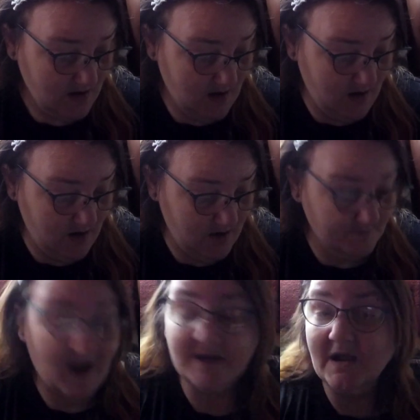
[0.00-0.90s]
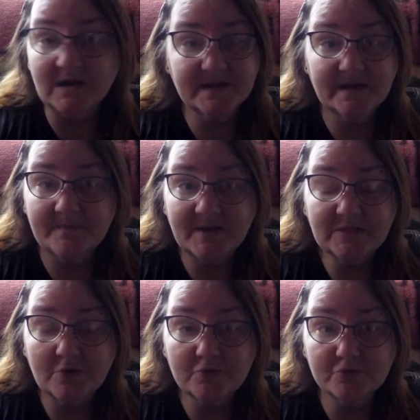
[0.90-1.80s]
I got it at my
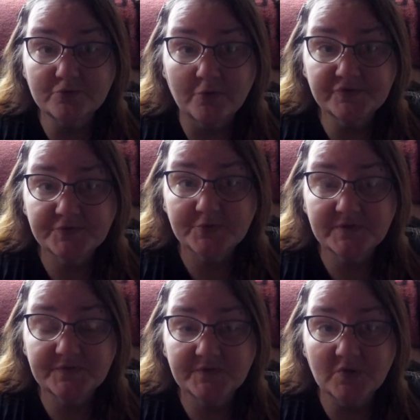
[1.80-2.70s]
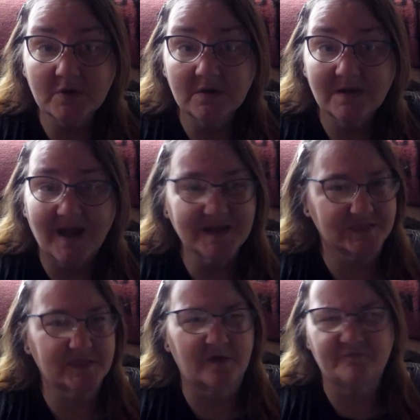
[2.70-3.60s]
local grocery store. I
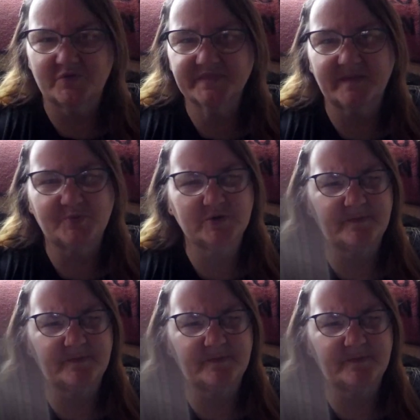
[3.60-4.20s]
love when they put a